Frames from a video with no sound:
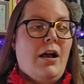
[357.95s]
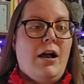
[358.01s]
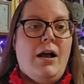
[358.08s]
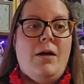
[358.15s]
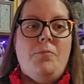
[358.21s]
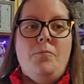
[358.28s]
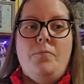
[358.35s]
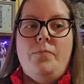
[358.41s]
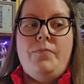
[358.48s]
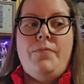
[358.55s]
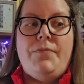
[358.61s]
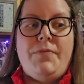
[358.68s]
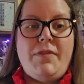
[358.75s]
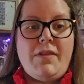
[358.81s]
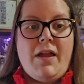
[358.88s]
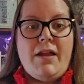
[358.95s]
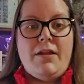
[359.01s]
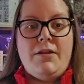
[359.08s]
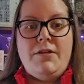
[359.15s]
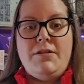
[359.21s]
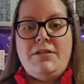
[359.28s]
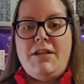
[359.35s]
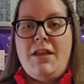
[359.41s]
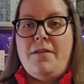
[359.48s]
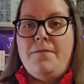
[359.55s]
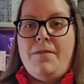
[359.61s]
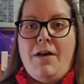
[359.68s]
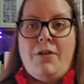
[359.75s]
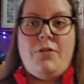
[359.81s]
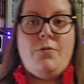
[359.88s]
um, that could take
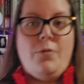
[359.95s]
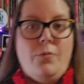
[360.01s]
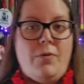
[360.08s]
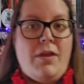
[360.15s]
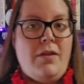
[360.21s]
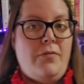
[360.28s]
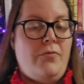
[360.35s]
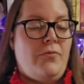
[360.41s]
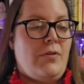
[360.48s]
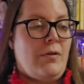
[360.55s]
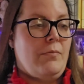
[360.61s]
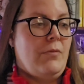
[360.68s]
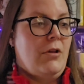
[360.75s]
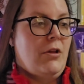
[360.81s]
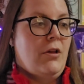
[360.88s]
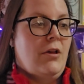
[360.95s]
value away from,